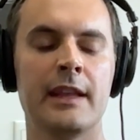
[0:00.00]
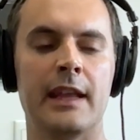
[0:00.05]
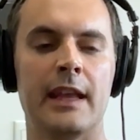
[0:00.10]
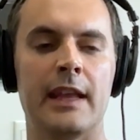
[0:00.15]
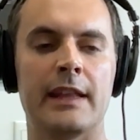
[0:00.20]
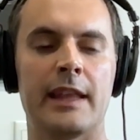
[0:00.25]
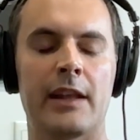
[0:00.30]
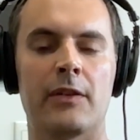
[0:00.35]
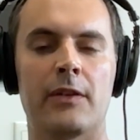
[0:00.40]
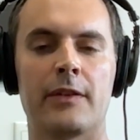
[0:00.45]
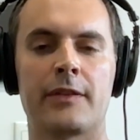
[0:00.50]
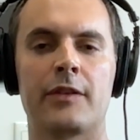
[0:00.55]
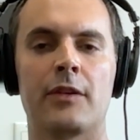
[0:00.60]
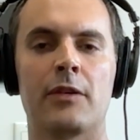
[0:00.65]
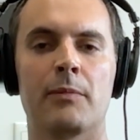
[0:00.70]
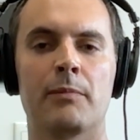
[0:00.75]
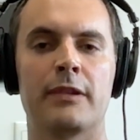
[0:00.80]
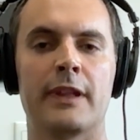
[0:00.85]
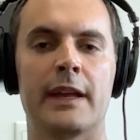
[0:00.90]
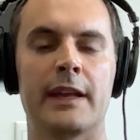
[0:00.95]
And that
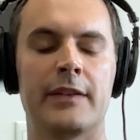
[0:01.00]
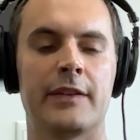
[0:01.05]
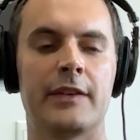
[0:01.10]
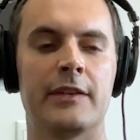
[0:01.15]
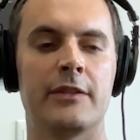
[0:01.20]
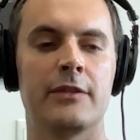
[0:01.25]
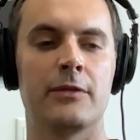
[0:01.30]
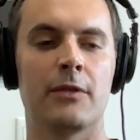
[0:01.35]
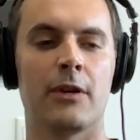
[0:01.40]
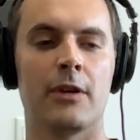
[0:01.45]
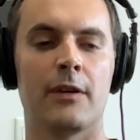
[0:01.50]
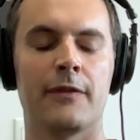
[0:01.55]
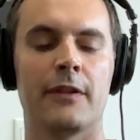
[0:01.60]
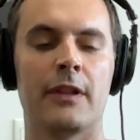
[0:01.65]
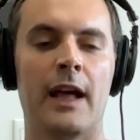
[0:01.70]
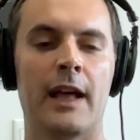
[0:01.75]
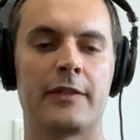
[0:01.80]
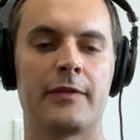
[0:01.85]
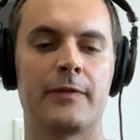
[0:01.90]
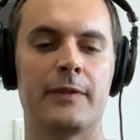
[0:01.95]
also plays into our
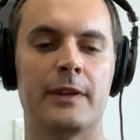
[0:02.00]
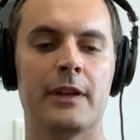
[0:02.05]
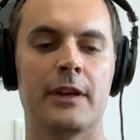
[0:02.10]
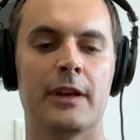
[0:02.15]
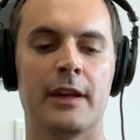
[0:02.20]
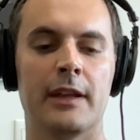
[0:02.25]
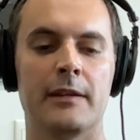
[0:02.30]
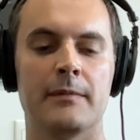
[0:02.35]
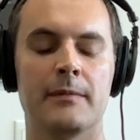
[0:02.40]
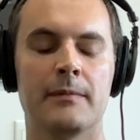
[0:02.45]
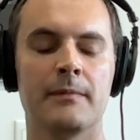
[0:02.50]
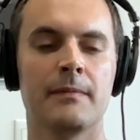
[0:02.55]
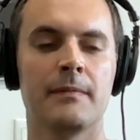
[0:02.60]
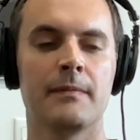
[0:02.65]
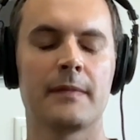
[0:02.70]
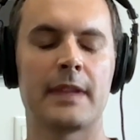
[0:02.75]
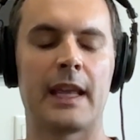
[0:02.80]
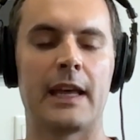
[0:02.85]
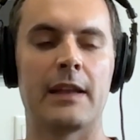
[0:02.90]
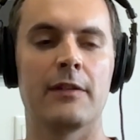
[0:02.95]
philosophy on
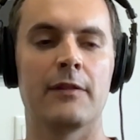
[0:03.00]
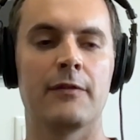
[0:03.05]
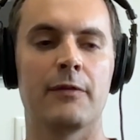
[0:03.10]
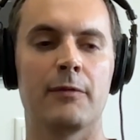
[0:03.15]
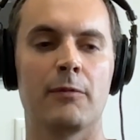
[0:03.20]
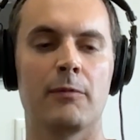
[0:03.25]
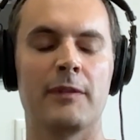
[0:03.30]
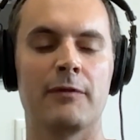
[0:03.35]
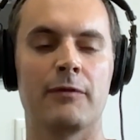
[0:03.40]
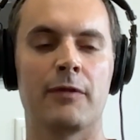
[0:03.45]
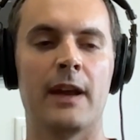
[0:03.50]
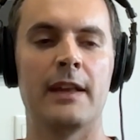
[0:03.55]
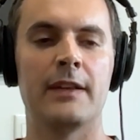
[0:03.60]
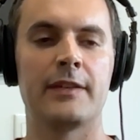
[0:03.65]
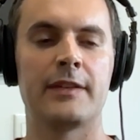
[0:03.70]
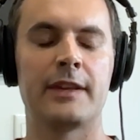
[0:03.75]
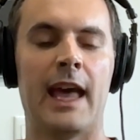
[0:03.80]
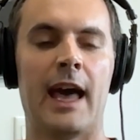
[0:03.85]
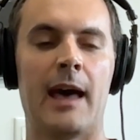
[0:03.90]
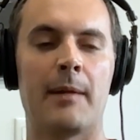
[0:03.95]
kind of, we've
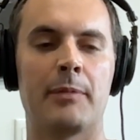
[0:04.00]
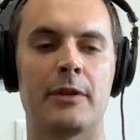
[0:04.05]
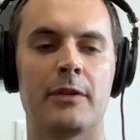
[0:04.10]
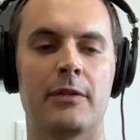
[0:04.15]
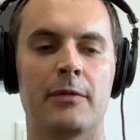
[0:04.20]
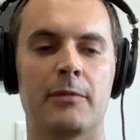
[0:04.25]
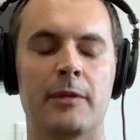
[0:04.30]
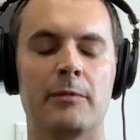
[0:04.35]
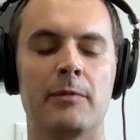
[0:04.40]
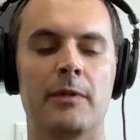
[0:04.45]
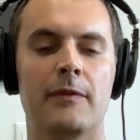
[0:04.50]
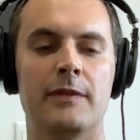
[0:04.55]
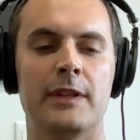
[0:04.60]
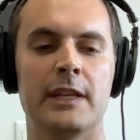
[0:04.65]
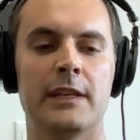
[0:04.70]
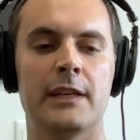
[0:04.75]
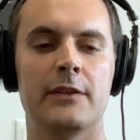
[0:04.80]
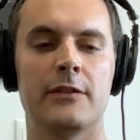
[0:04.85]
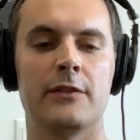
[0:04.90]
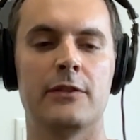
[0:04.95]
raised capital when we've
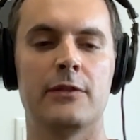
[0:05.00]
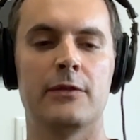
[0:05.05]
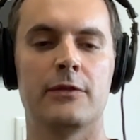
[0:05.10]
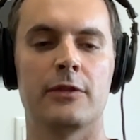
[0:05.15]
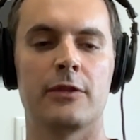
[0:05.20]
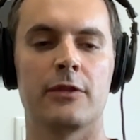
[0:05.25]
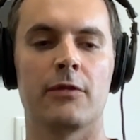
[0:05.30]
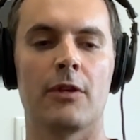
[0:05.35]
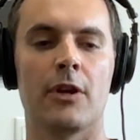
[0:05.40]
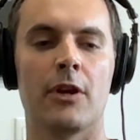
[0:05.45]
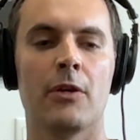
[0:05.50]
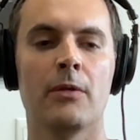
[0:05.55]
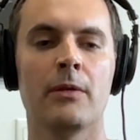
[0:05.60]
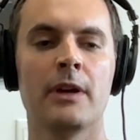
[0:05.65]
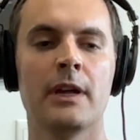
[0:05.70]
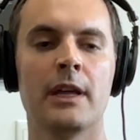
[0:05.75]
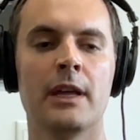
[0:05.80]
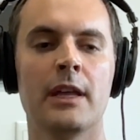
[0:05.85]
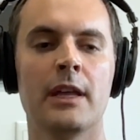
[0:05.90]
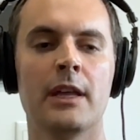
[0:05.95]
needed to grow,
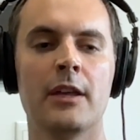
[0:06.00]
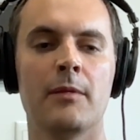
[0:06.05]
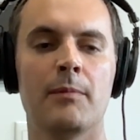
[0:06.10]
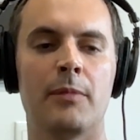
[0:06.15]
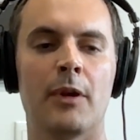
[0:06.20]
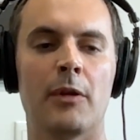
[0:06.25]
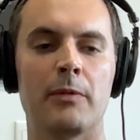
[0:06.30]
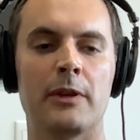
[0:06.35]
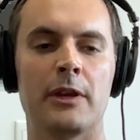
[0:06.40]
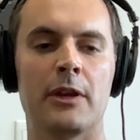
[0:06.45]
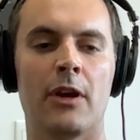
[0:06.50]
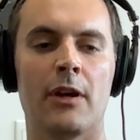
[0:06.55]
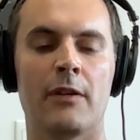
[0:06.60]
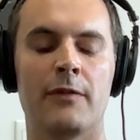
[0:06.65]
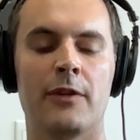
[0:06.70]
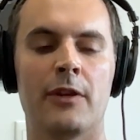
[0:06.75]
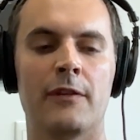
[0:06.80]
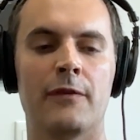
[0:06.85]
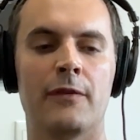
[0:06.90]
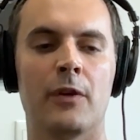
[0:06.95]
but we are
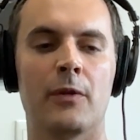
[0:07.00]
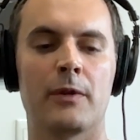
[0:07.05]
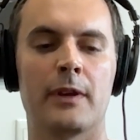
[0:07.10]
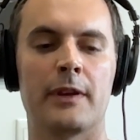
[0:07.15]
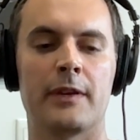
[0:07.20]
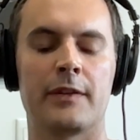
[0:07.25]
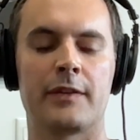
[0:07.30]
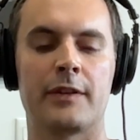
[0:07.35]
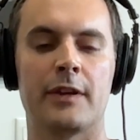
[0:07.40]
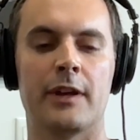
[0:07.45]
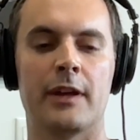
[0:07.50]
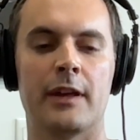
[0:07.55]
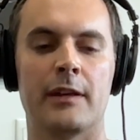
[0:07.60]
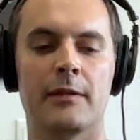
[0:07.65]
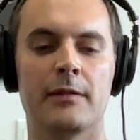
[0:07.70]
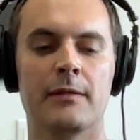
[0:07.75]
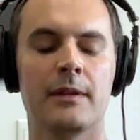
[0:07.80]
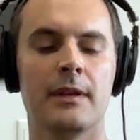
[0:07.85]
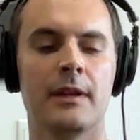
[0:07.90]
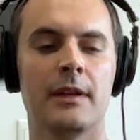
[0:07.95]
very focused
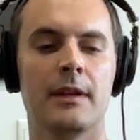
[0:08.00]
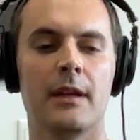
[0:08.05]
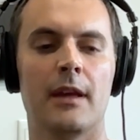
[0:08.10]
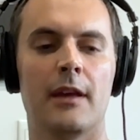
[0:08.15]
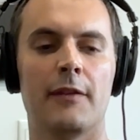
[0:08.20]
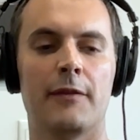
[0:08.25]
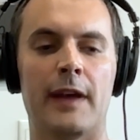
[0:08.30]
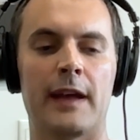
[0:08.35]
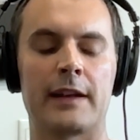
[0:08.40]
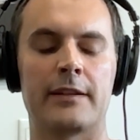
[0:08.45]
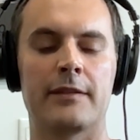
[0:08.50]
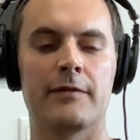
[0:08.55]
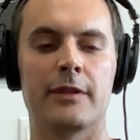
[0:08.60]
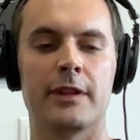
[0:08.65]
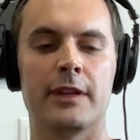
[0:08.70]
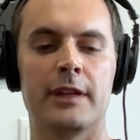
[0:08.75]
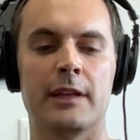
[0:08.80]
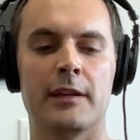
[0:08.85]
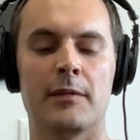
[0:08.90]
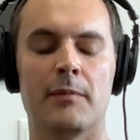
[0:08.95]
on
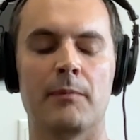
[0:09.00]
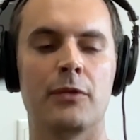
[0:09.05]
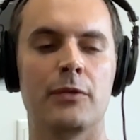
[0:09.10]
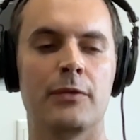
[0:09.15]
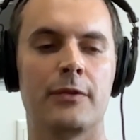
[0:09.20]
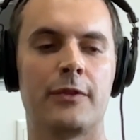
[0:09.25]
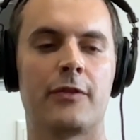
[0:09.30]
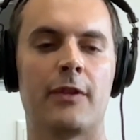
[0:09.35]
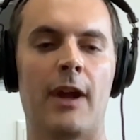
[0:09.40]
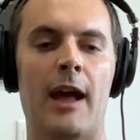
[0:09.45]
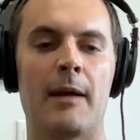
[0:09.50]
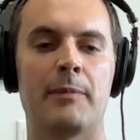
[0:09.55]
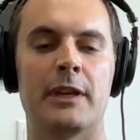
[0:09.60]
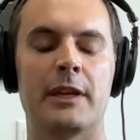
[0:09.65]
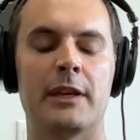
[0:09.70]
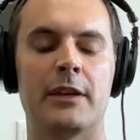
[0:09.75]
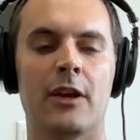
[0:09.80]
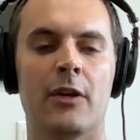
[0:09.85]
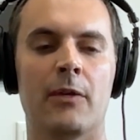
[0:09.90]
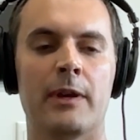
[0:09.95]
effectively
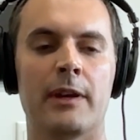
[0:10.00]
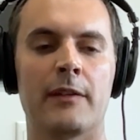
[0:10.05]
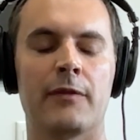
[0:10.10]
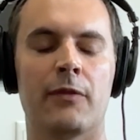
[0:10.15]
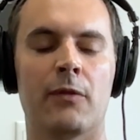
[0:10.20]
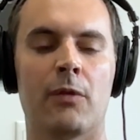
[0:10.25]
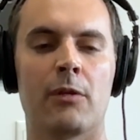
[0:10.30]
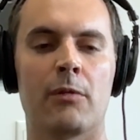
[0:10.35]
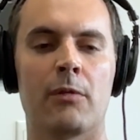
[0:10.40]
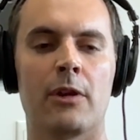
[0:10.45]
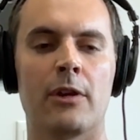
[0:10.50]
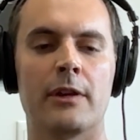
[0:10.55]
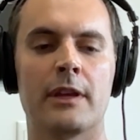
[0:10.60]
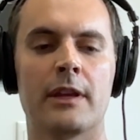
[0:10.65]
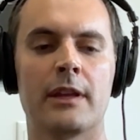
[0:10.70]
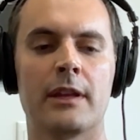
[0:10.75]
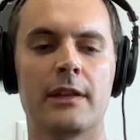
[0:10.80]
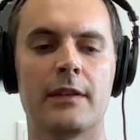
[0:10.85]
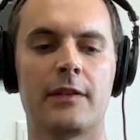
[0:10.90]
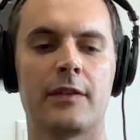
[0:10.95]
bootstrapping going forward.
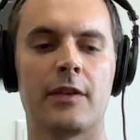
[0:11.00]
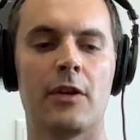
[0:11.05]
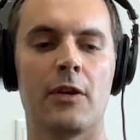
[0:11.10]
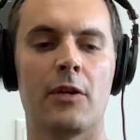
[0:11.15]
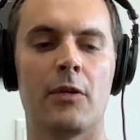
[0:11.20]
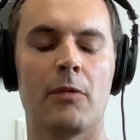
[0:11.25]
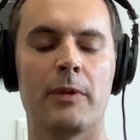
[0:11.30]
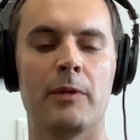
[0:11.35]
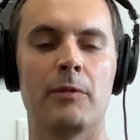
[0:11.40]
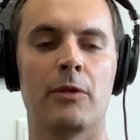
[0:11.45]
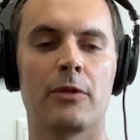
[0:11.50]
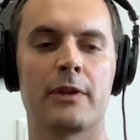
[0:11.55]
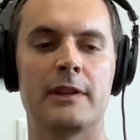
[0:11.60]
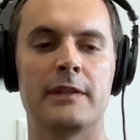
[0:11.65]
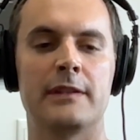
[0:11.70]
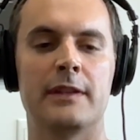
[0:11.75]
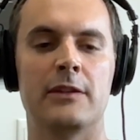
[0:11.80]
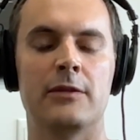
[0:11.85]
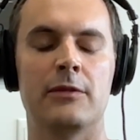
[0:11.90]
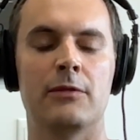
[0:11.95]
So we will
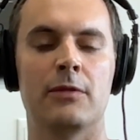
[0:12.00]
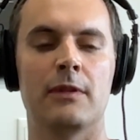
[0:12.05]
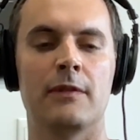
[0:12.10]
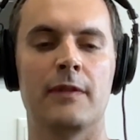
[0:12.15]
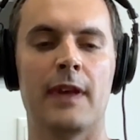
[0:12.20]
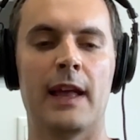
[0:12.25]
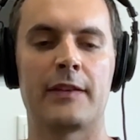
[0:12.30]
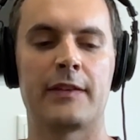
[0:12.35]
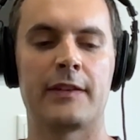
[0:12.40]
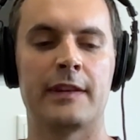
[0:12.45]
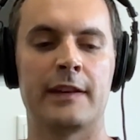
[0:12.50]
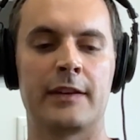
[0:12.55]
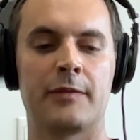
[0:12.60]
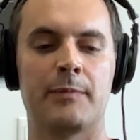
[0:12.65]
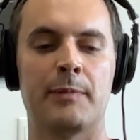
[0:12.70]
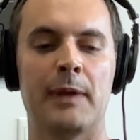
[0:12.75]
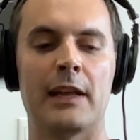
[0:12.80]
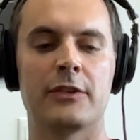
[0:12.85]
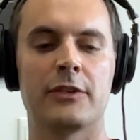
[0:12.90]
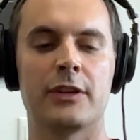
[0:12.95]
continue to invest in
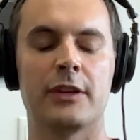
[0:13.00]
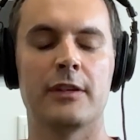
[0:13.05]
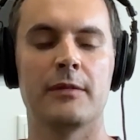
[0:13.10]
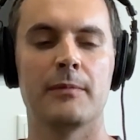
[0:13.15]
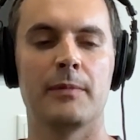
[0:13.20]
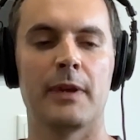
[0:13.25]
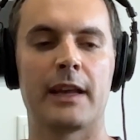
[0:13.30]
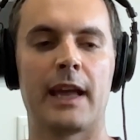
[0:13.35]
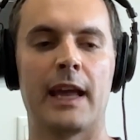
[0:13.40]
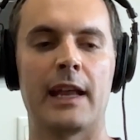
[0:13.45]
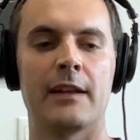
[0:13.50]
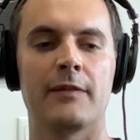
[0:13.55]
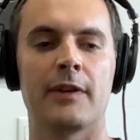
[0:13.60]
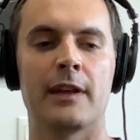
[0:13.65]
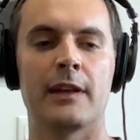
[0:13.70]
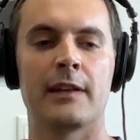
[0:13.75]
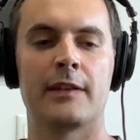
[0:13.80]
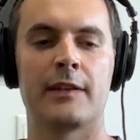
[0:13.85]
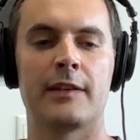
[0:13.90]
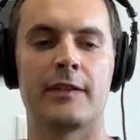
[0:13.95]
expansion, but kind of
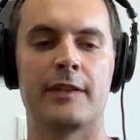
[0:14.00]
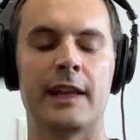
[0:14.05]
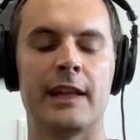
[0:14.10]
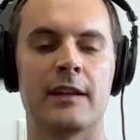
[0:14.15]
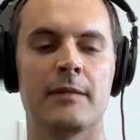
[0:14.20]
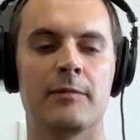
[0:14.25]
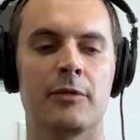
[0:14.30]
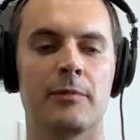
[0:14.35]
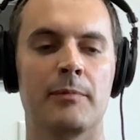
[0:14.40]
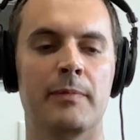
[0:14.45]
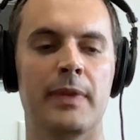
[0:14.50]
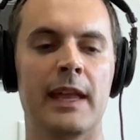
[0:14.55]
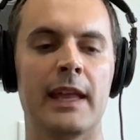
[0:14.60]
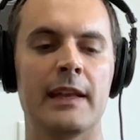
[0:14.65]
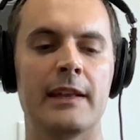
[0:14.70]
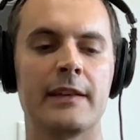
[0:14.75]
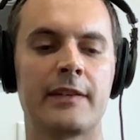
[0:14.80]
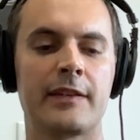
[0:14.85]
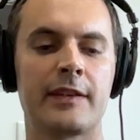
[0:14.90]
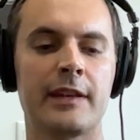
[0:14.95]
on a sustainable
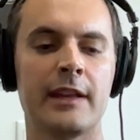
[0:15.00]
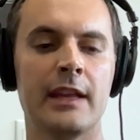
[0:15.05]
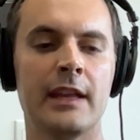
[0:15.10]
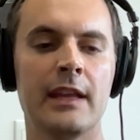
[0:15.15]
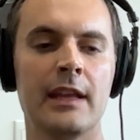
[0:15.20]
base.